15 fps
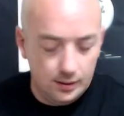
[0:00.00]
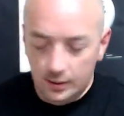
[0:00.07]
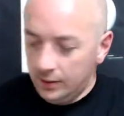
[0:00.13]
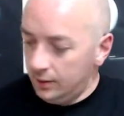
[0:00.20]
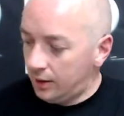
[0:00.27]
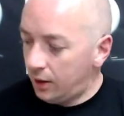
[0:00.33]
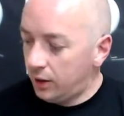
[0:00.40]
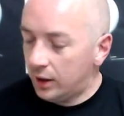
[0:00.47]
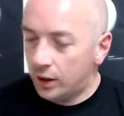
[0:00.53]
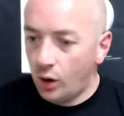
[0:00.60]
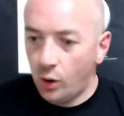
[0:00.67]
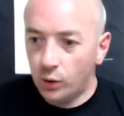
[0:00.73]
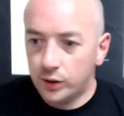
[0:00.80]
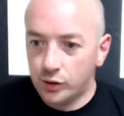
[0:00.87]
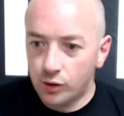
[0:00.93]
Now you can
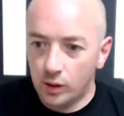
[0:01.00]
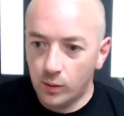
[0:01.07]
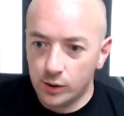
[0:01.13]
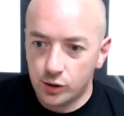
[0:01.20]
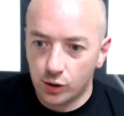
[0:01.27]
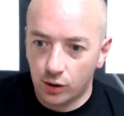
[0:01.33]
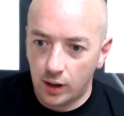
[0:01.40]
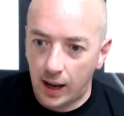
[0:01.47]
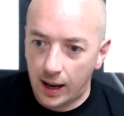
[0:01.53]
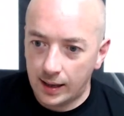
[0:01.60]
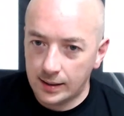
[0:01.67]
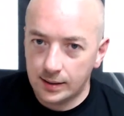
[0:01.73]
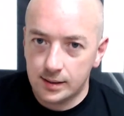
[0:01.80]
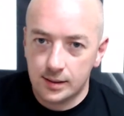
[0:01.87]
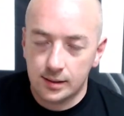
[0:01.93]
hold the drill with your
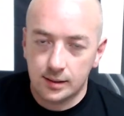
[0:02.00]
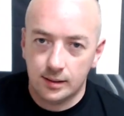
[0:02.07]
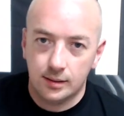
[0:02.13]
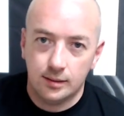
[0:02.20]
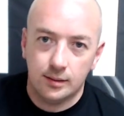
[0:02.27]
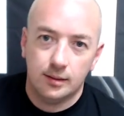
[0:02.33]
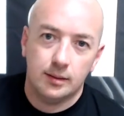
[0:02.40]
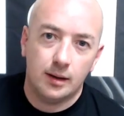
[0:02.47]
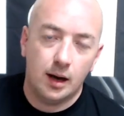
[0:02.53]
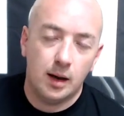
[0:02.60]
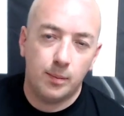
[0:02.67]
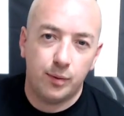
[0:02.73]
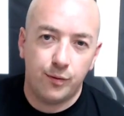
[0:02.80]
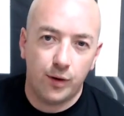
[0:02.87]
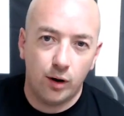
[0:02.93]
hand. I
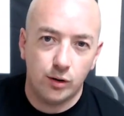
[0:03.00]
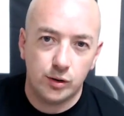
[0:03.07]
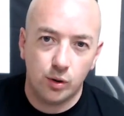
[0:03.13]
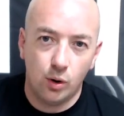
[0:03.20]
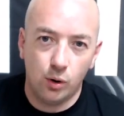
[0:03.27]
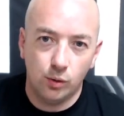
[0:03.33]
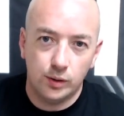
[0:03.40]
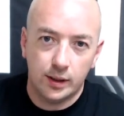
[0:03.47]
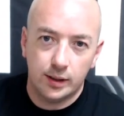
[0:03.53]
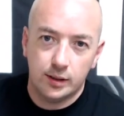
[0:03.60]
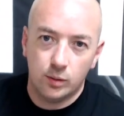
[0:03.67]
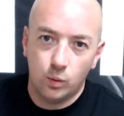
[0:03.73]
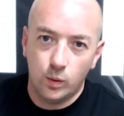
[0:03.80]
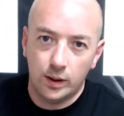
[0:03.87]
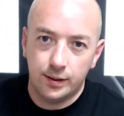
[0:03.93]
prefer to hold it
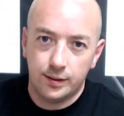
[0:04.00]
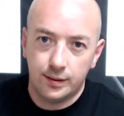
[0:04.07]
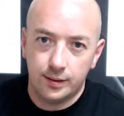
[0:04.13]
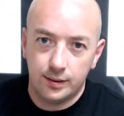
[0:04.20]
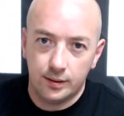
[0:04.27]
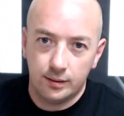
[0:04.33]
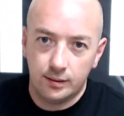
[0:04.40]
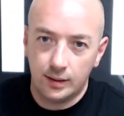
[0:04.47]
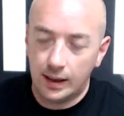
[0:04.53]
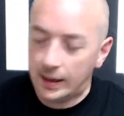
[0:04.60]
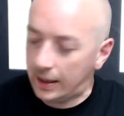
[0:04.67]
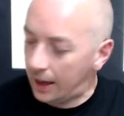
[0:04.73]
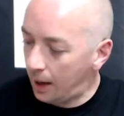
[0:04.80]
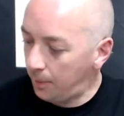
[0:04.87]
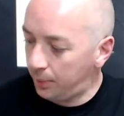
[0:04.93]
with a
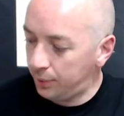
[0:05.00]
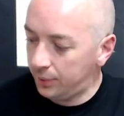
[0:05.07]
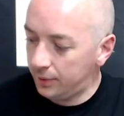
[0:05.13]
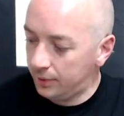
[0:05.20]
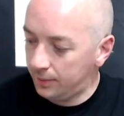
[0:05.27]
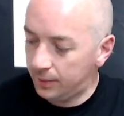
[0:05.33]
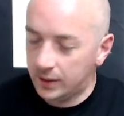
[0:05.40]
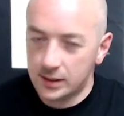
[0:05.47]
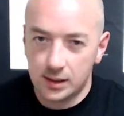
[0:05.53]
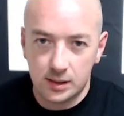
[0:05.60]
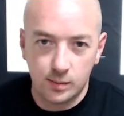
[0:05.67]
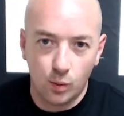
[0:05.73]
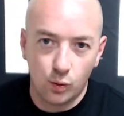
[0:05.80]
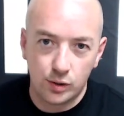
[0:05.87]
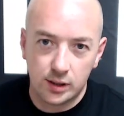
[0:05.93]
clamp because it's
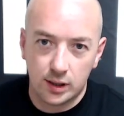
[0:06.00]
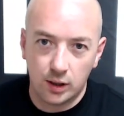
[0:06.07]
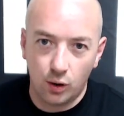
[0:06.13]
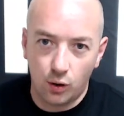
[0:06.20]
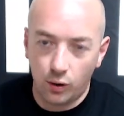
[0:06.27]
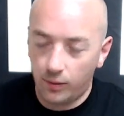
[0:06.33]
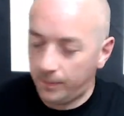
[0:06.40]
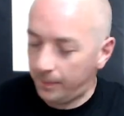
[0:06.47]
more secure.